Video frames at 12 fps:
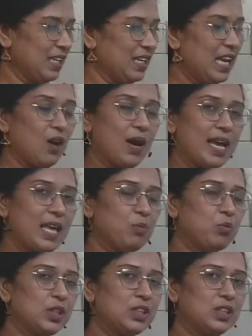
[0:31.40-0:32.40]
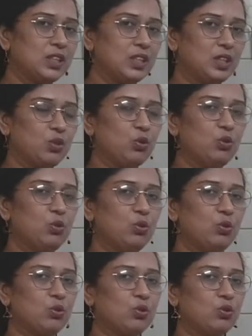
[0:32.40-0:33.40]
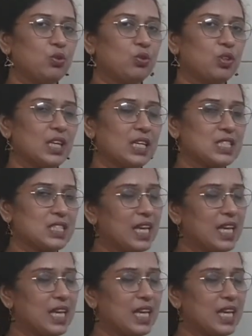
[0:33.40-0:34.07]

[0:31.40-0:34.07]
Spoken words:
Now I am with you, class